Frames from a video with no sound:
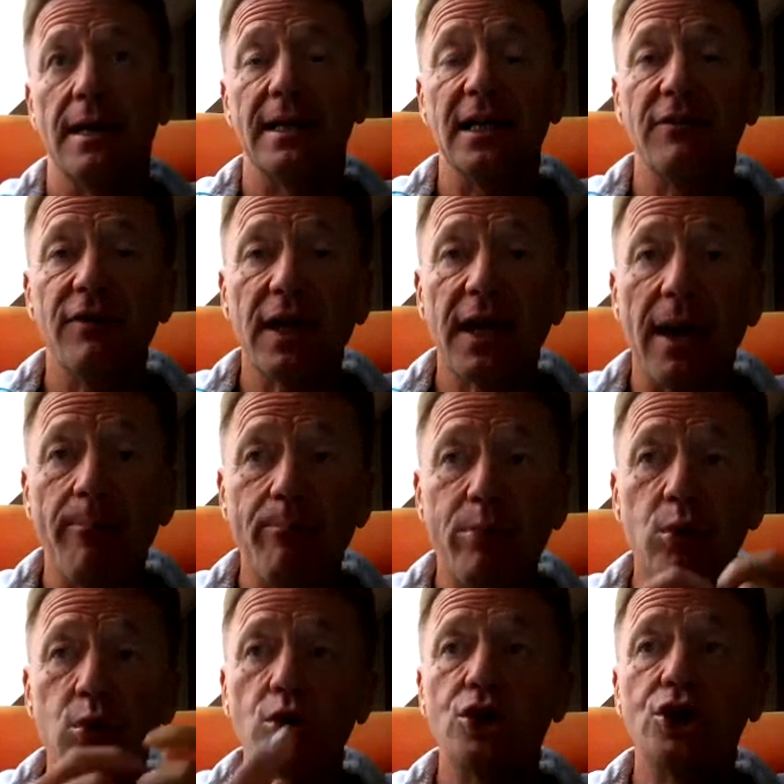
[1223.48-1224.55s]
that we can
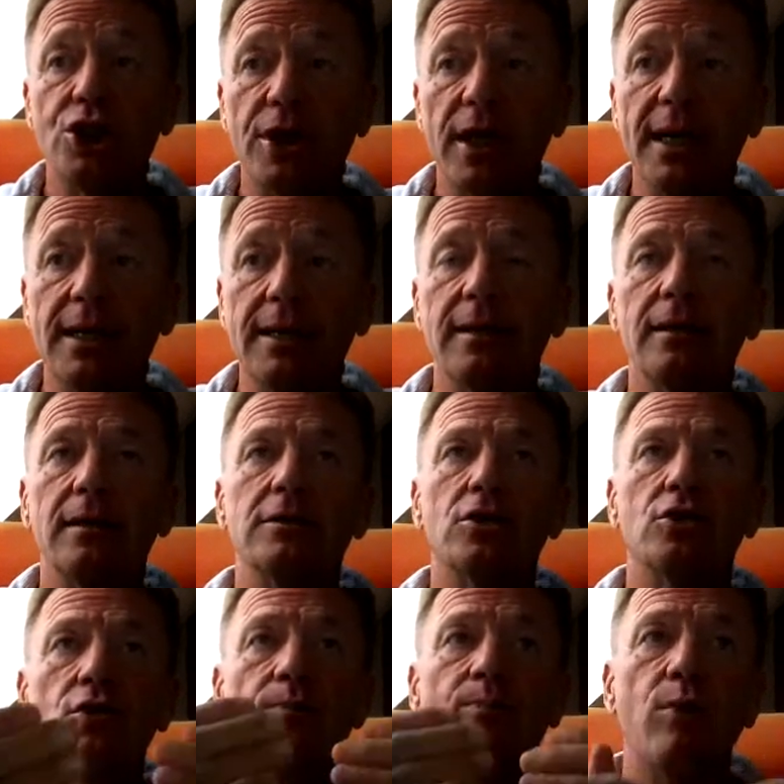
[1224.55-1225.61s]
push data,
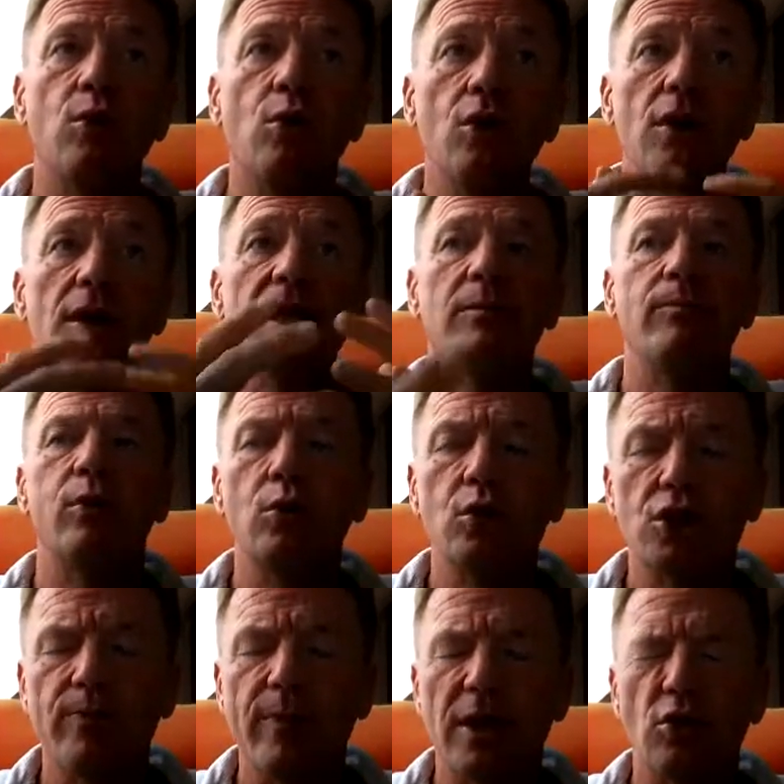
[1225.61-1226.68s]
so pull and
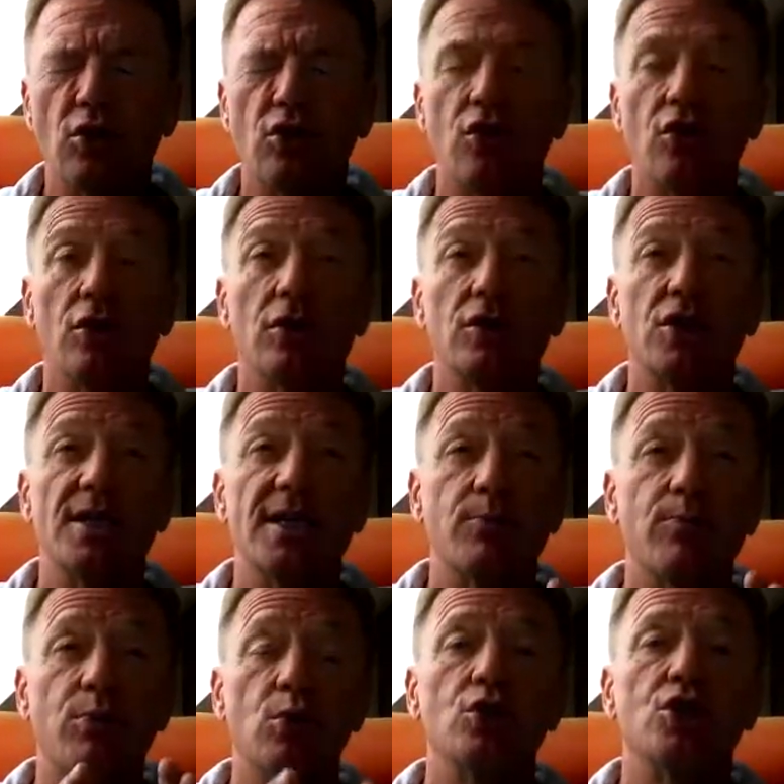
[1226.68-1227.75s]
push
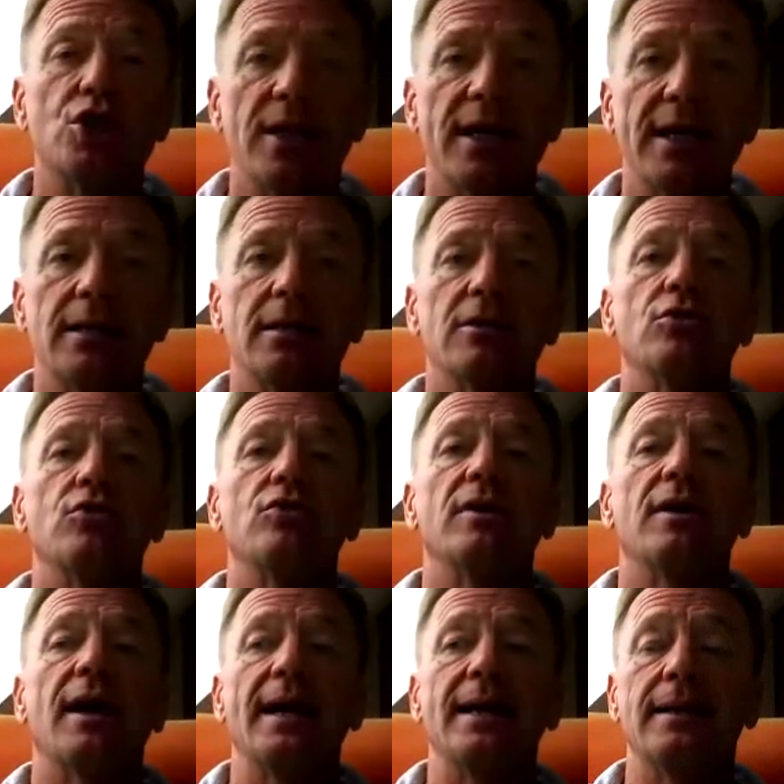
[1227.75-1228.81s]
methodologies, push data to
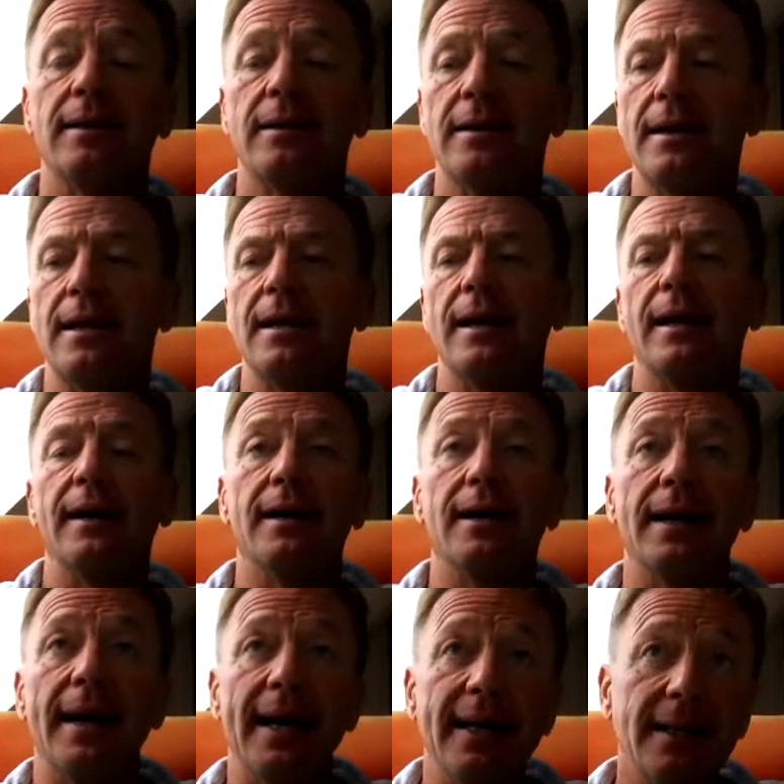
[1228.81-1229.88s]
the right
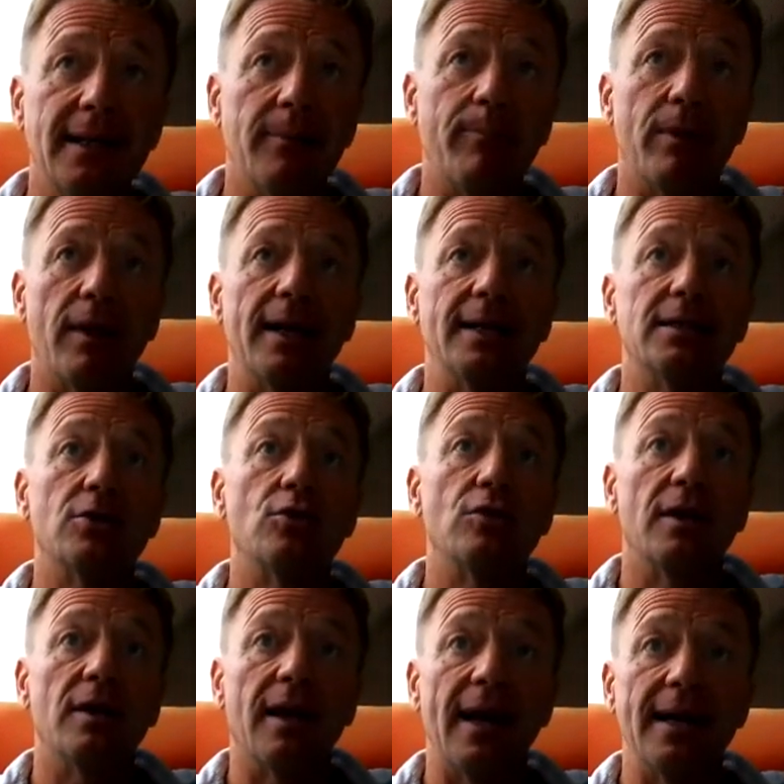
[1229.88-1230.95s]
uh, enterprise, to
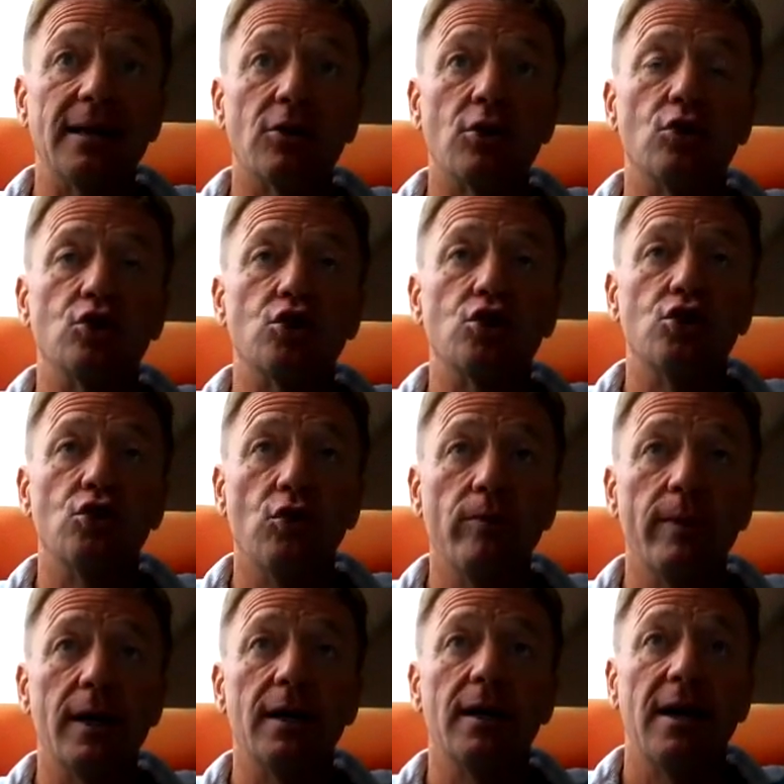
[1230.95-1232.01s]
the right
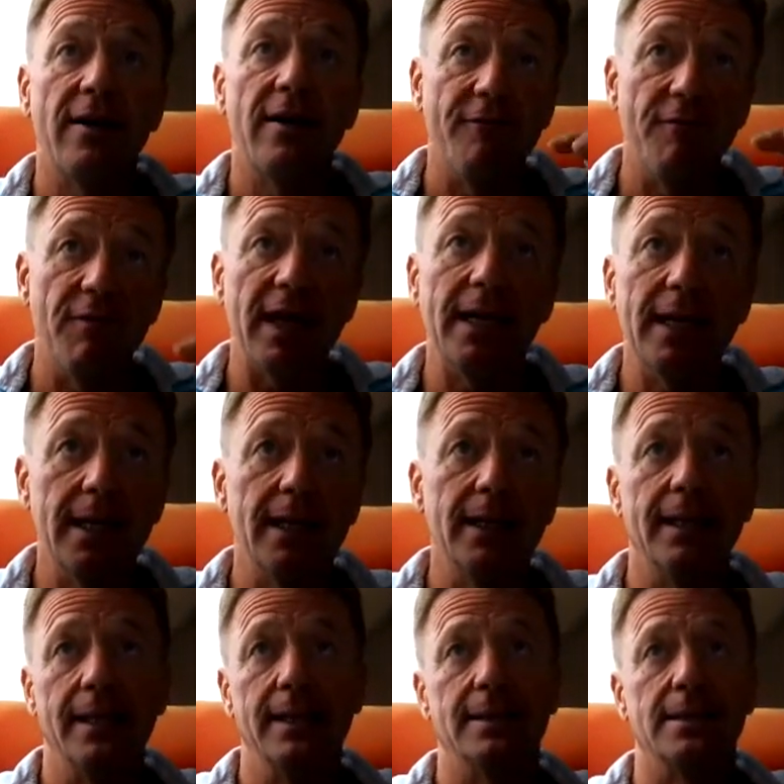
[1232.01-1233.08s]
consumer when he
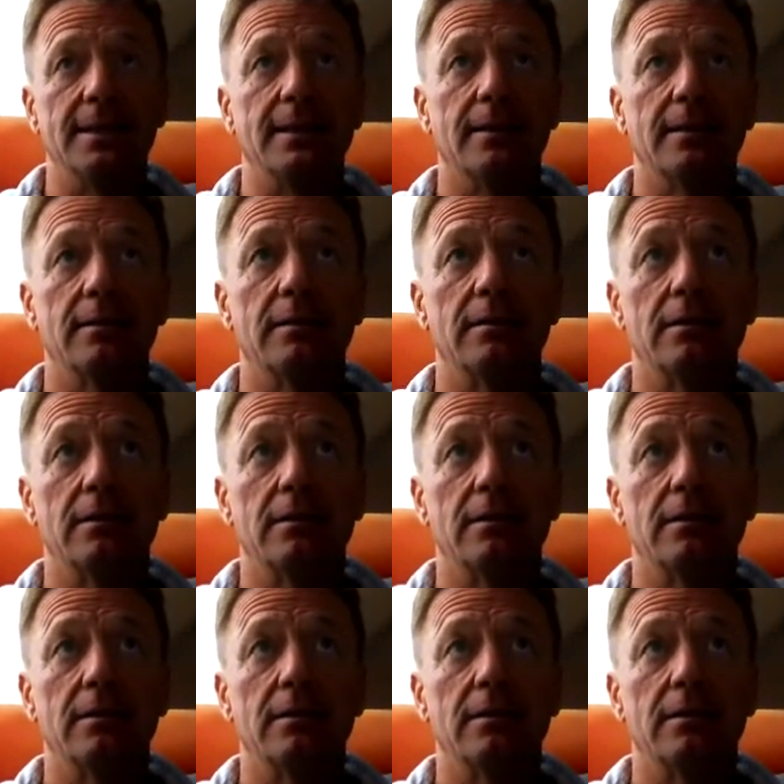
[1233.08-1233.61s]
needs it.